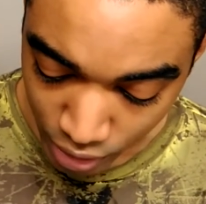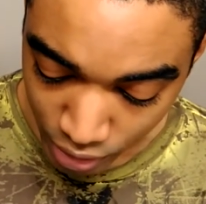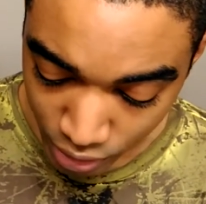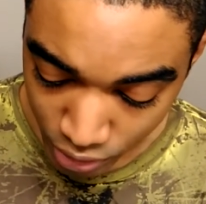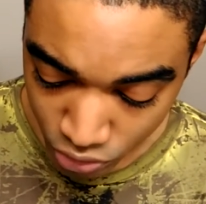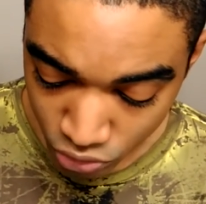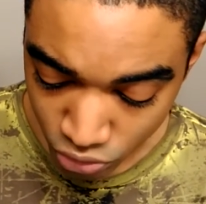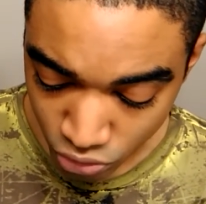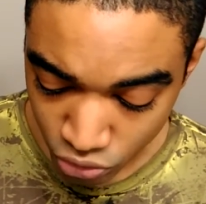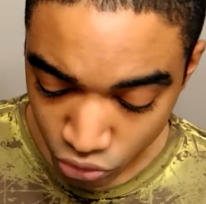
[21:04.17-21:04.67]

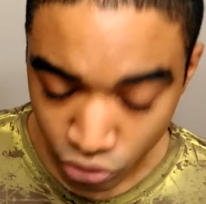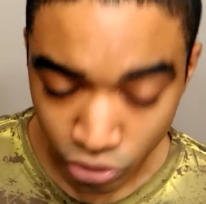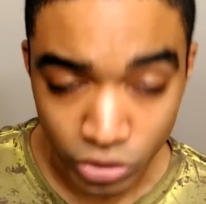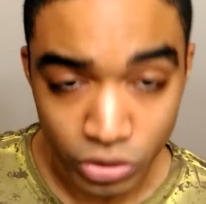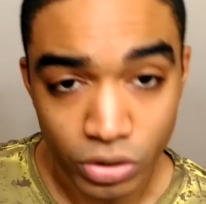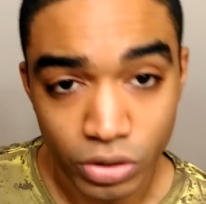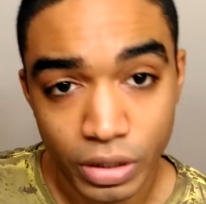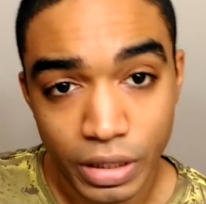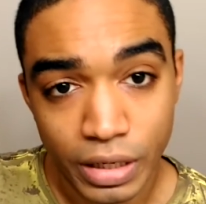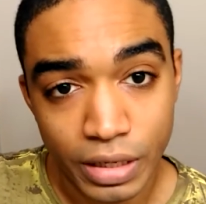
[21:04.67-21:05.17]
This
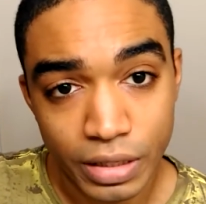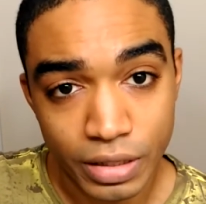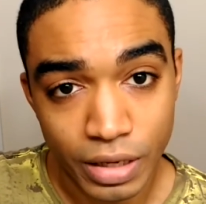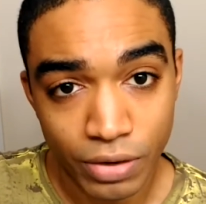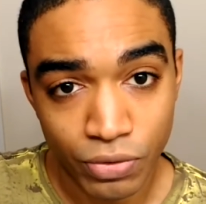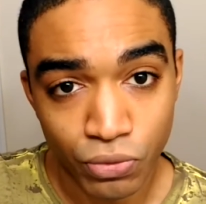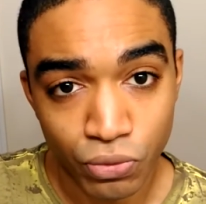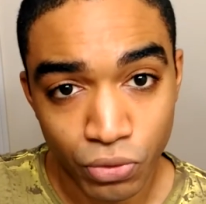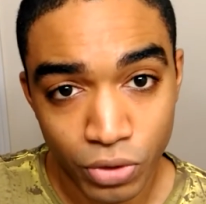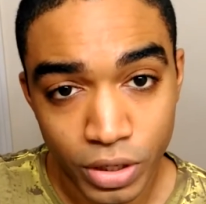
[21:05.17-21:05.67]
restrictor is a
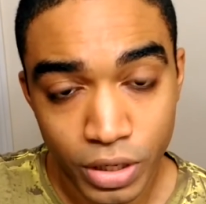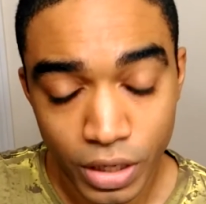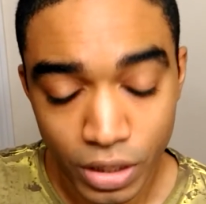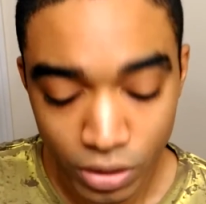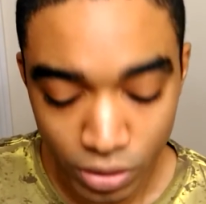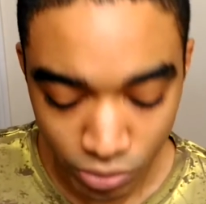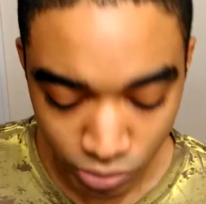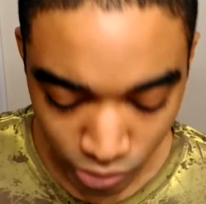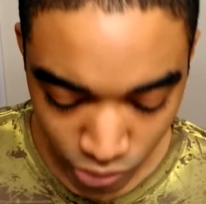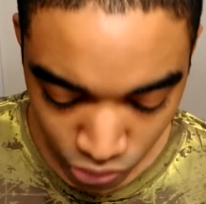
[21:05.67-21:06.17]
freaking
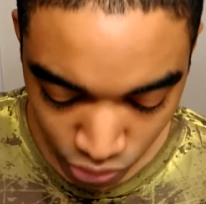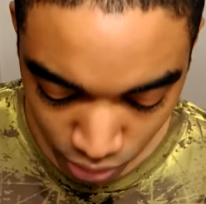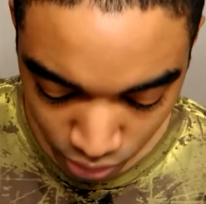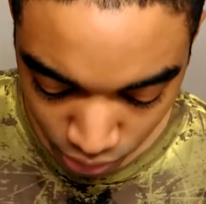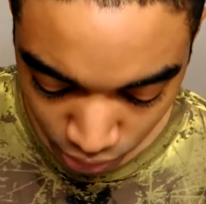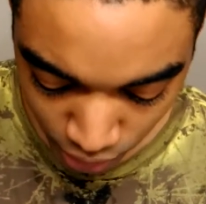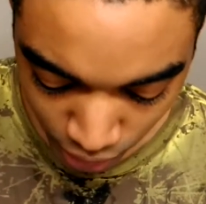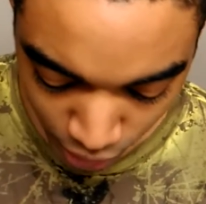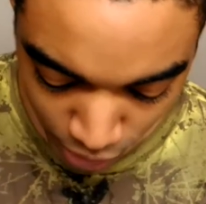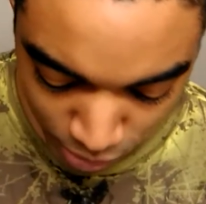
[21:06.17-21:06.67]
good
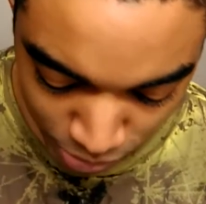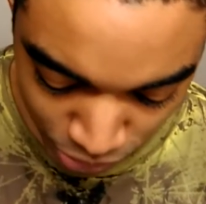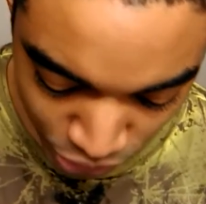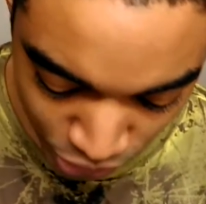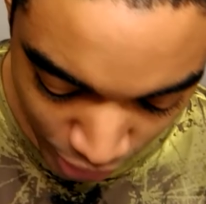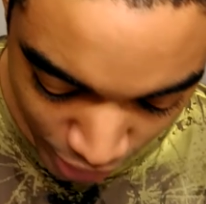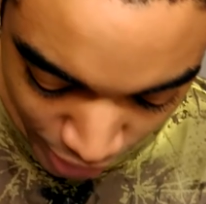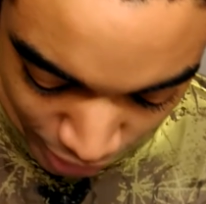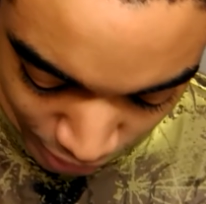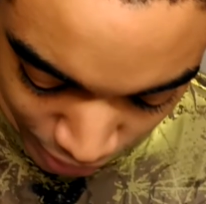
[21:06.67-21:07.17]
restrictor. I am
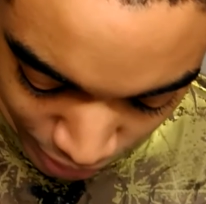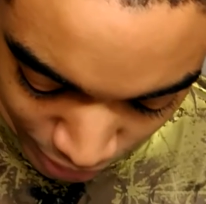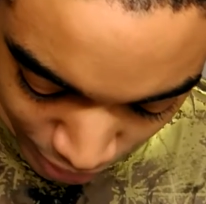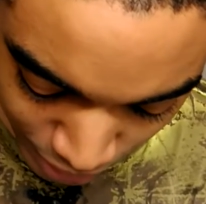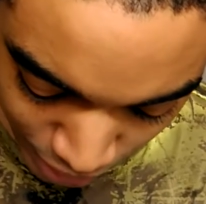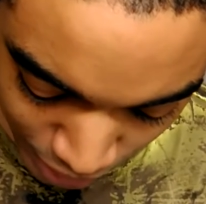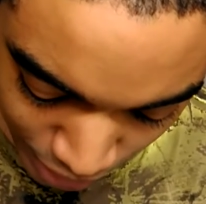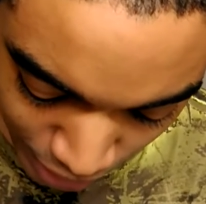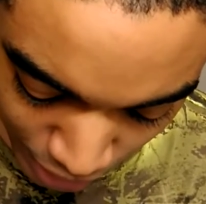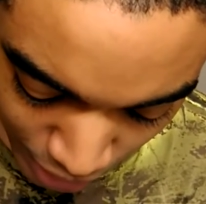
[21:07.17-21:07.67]
shaking this
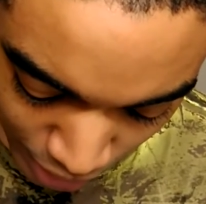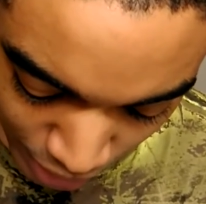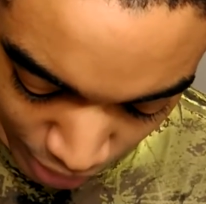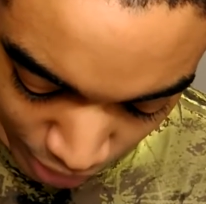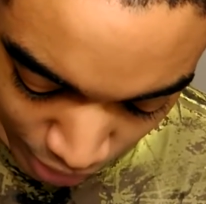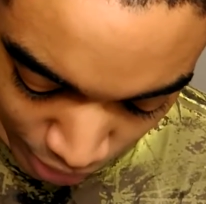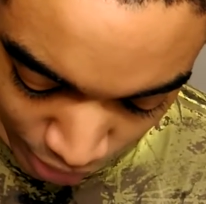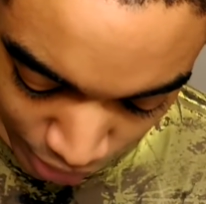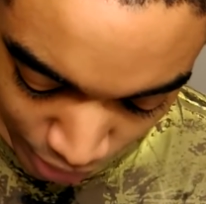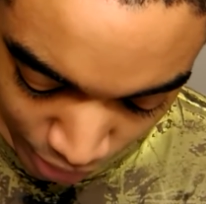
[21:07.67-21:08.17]
thing
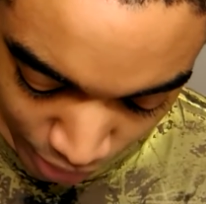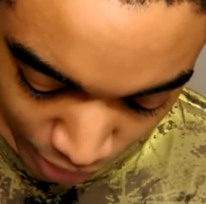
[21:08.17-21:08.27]
and